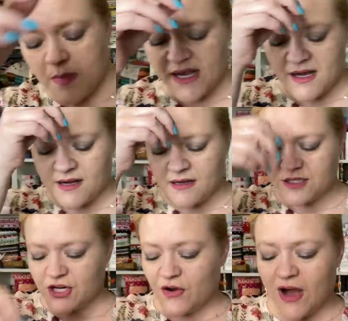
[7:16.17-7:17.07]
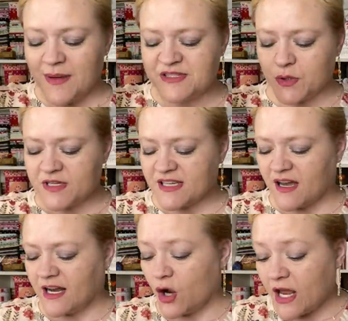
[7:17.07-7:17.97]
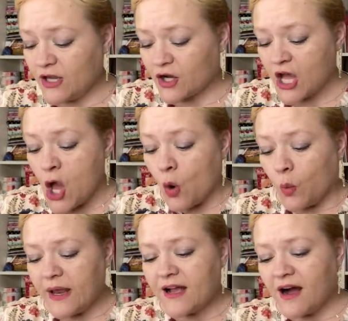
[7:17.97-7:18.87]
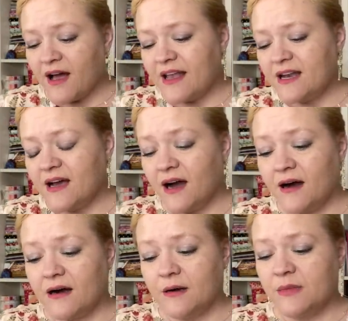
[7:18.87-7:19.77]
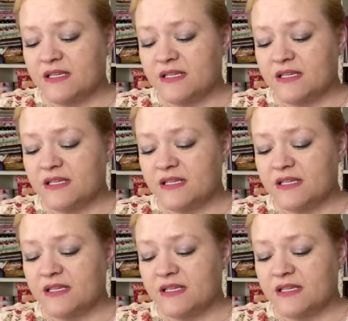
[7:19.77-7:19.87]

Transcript: my gosh. Oh, I'm so excited. Okay, look. We got um,